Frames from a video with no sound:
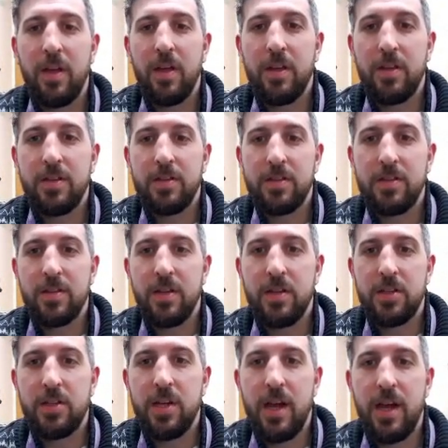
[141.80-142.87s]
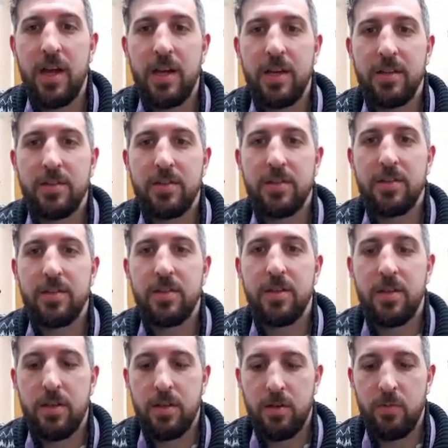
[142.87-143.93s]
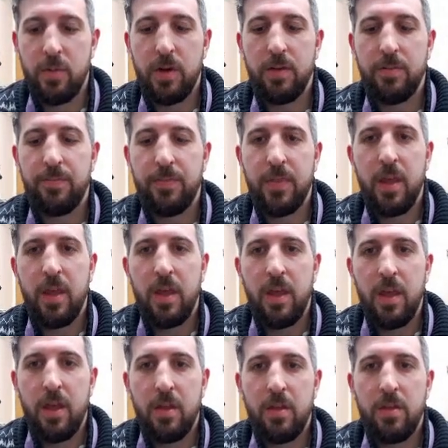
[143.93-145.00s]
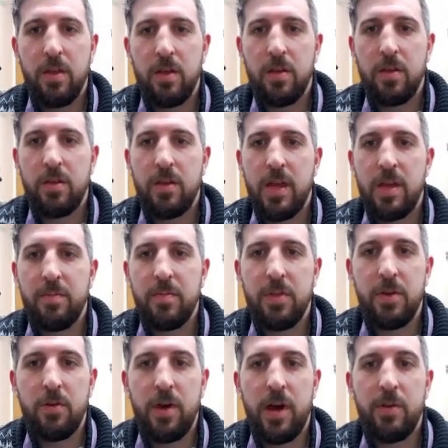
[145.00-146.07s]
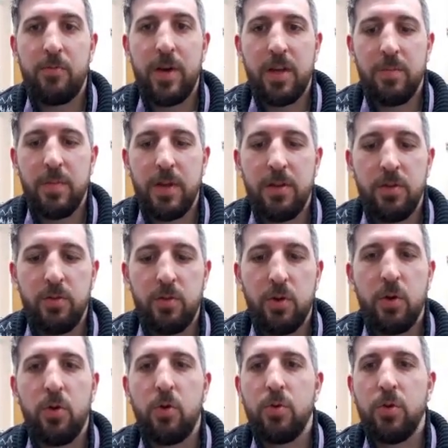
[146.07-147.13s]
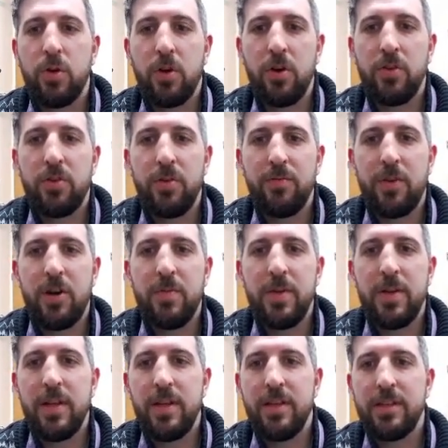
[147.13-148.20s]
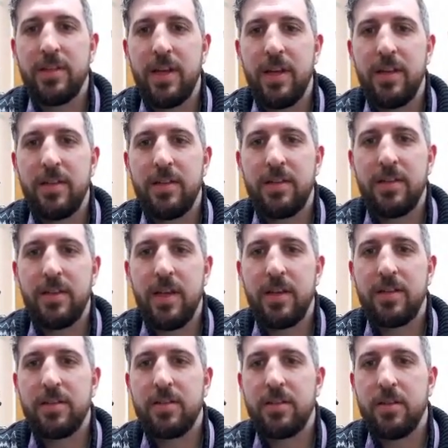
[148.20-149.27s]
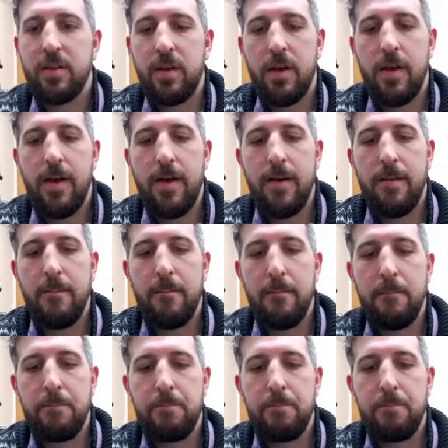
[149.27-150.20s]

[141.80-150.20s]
such as, well, the name that I recommend you call your Conda environment is NTCS.